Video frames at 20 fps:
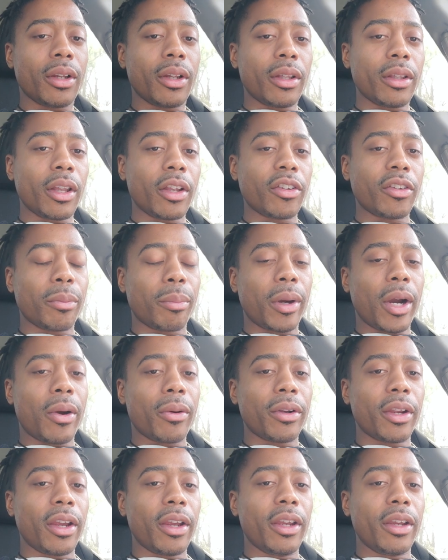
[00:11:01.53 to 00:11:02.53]
That's the
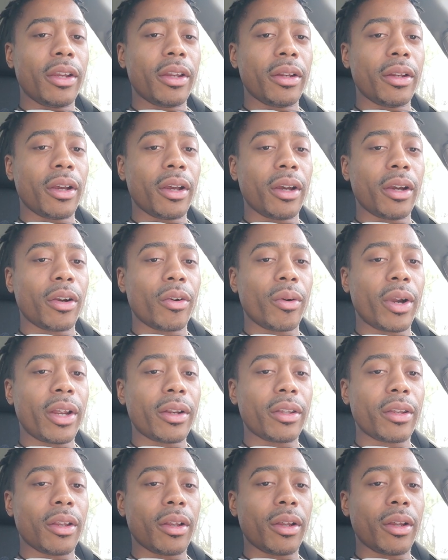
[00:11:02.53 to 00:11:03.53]
power that he can
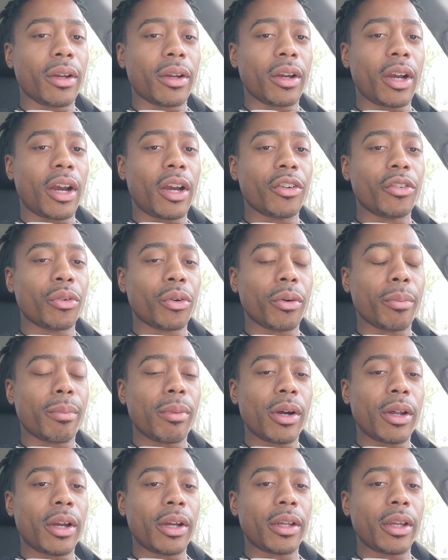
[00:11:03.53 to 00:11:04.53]
grant the conjurer.
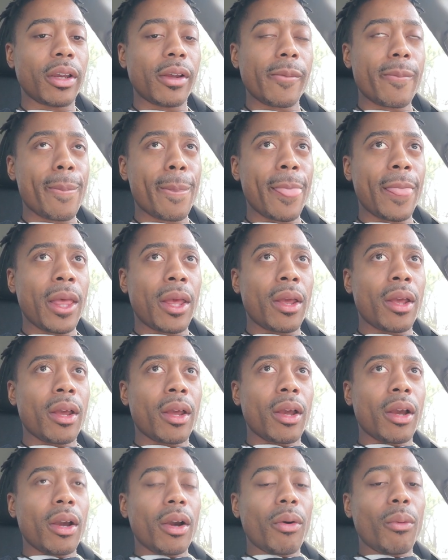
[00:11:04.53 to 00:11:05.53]
But again,
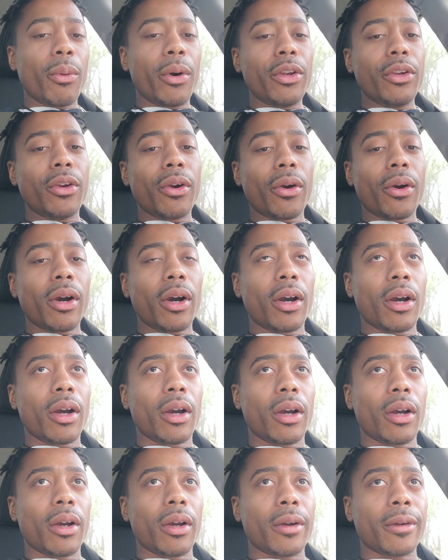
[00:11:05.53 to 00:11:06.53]
when
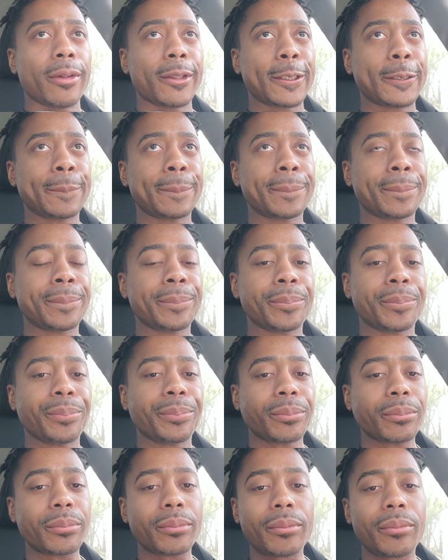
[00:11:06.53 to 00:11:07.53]
you're
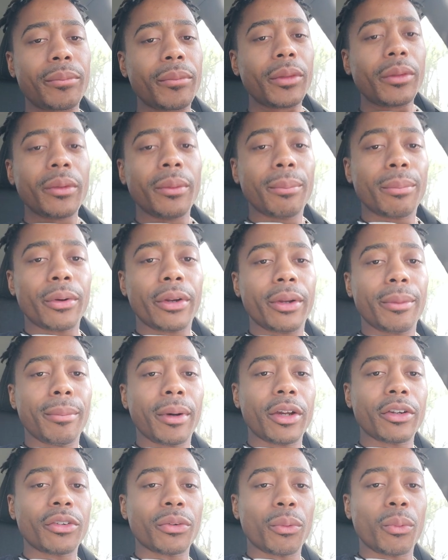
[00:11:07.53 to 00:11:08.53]
pretty
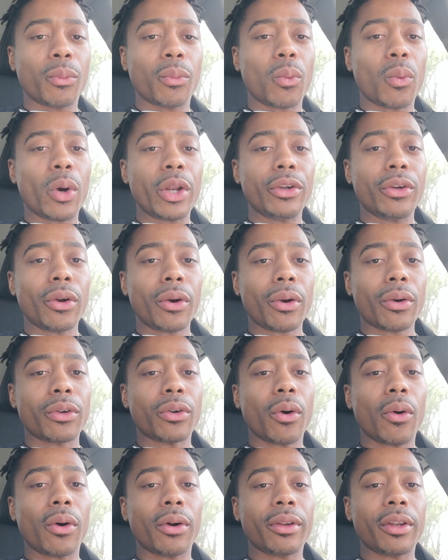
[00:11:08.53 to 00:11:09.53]
much when you're
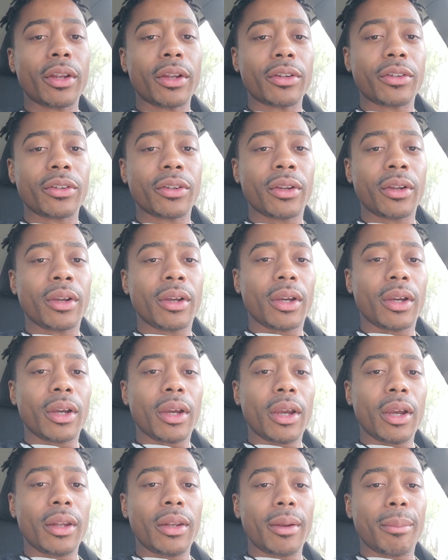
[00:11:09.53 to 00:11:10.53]
doing this
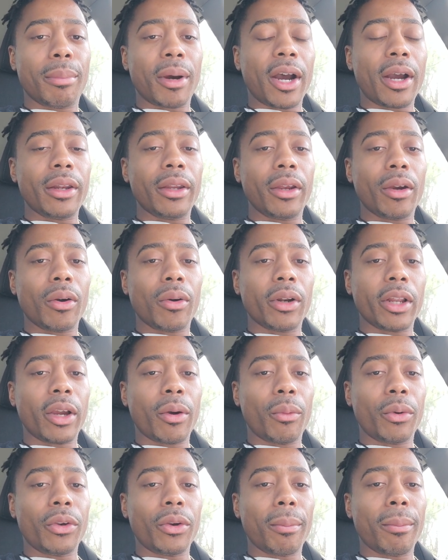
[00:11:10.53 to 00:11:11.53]
in the pineal gland,
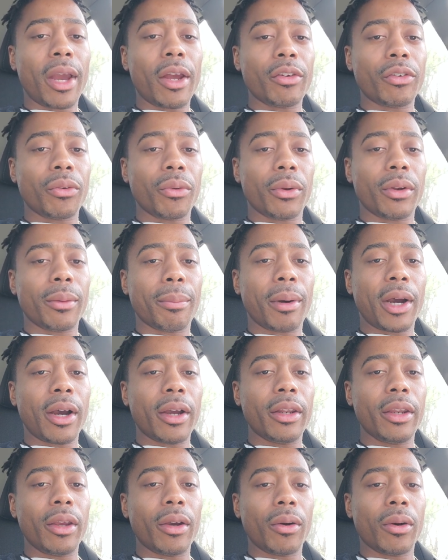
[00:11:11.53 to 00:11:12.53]
when you're mastering the
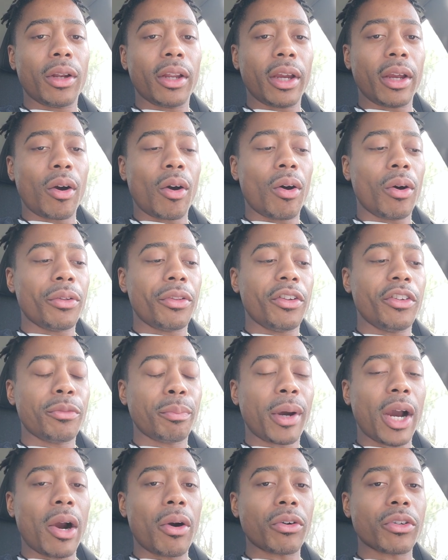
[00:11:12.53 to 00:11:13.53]
pineal gland, all these
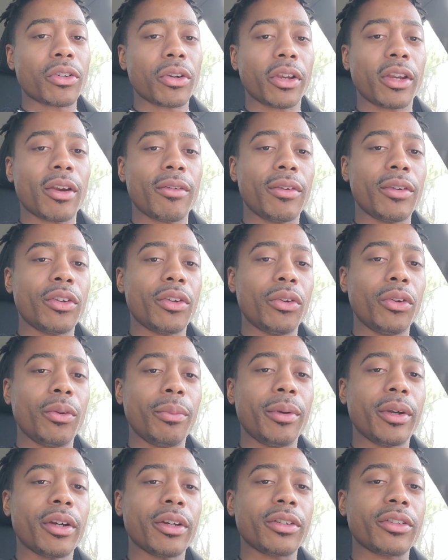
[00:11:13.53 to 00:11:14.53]
powers are given to you
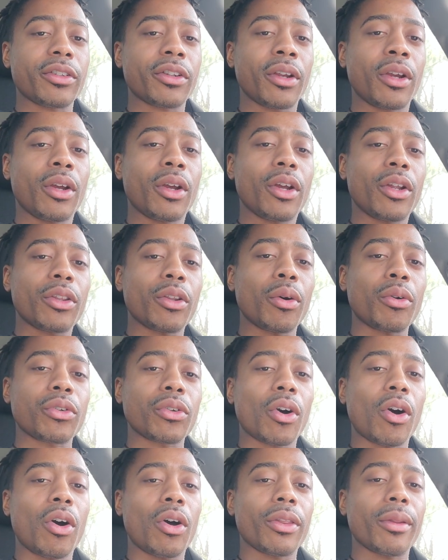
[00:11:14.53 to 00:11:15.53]
because those
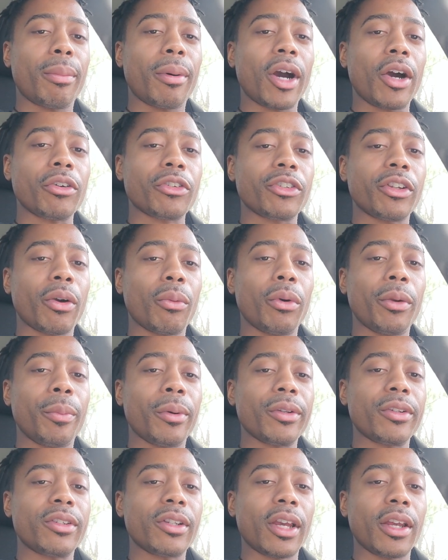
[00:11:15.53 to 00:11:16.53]
are all the powers that we
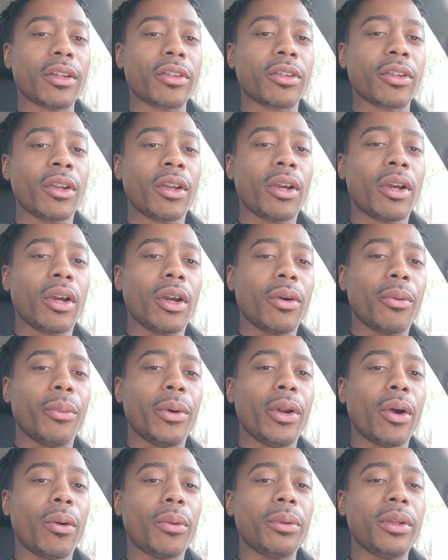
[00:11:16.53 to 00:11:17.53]
possess. We
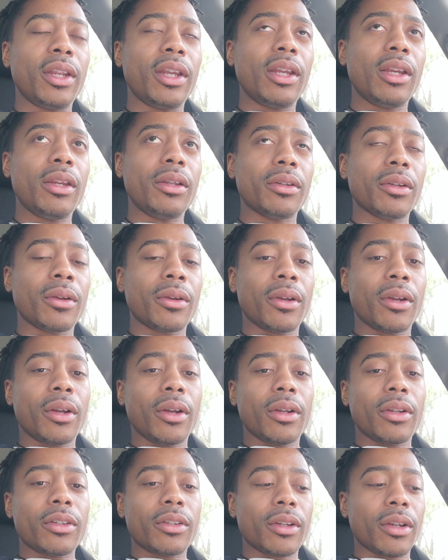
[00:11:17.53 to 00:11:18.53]
don't need
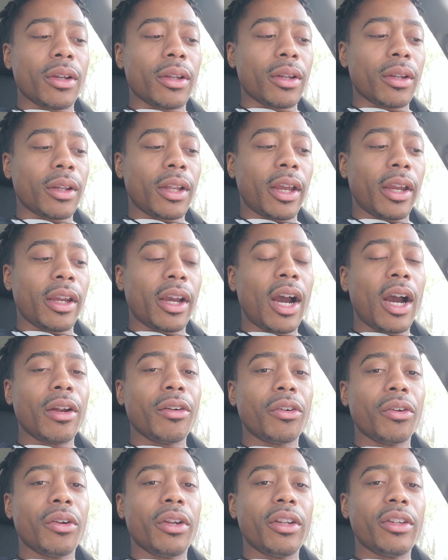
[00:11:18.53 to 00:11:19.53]
to like
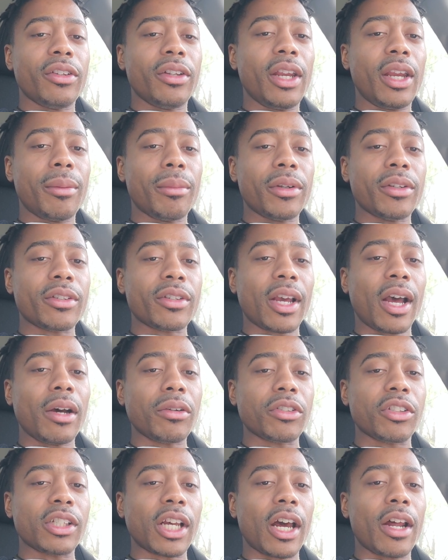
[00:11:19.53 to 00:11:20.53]
conjure these demons
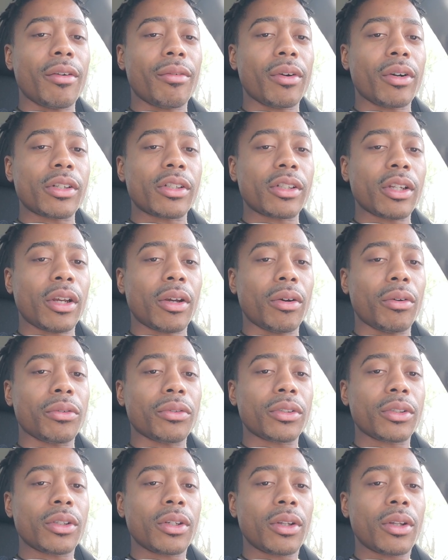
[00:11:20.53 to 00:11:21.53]
outside of ourselves,